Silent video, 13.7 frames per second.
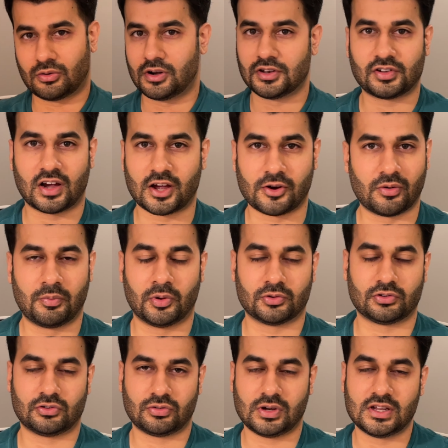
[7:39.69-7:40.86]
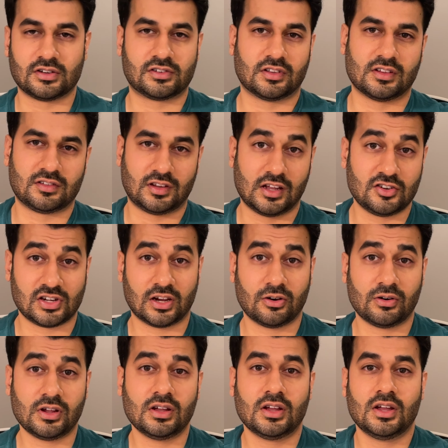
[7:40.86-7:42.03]
entire repository into the staging
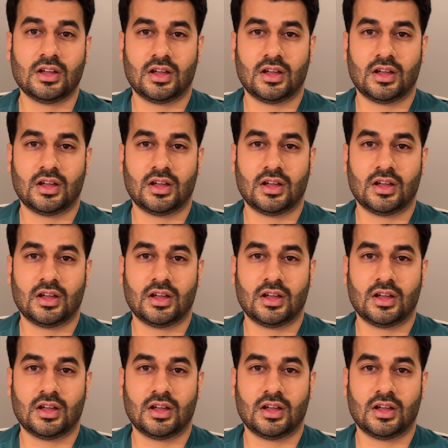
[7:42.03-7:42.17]
area.